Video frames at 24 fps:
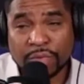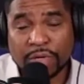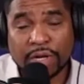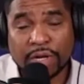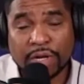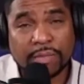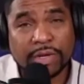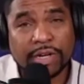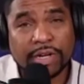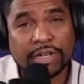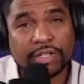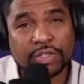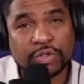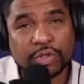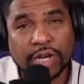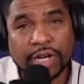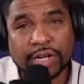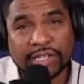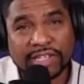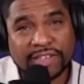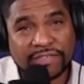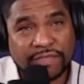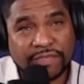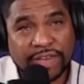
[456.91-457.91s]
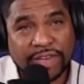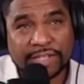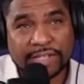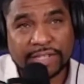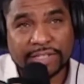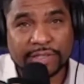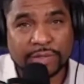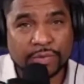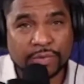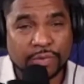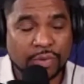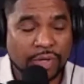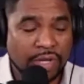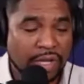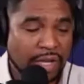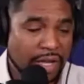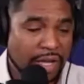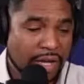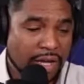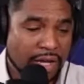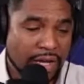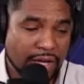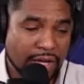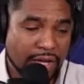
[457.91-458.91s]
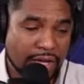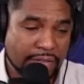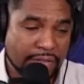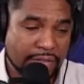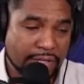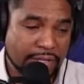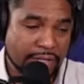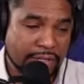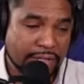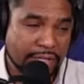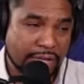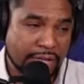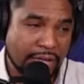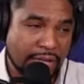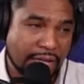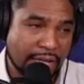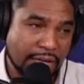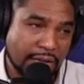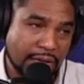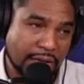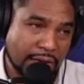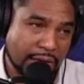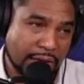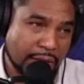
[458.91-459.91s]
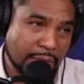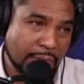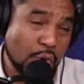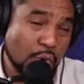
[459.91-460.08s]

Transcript: and they're trying to advance to the